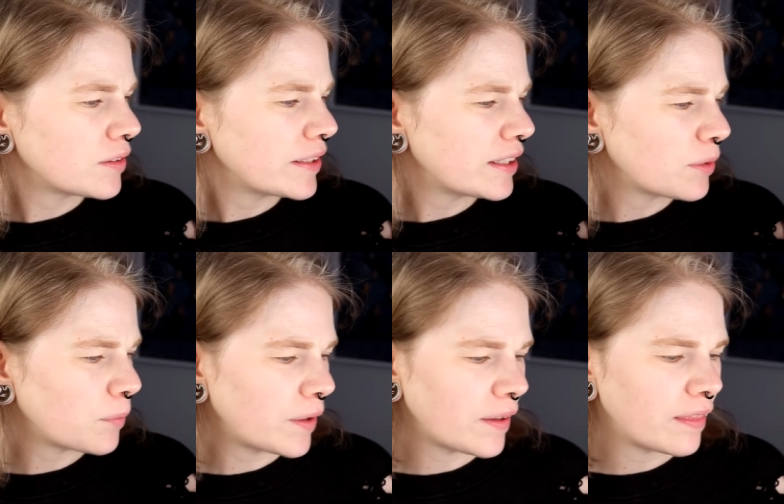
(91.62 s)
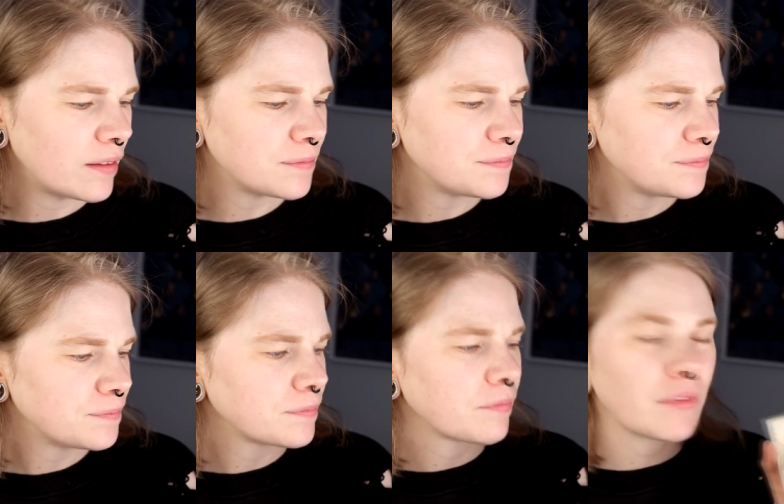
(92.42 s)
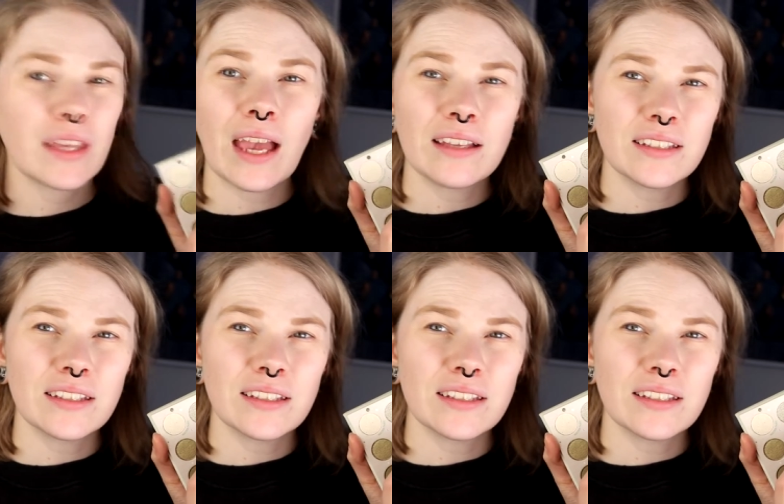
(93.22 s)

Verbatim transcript: go in with, yeah,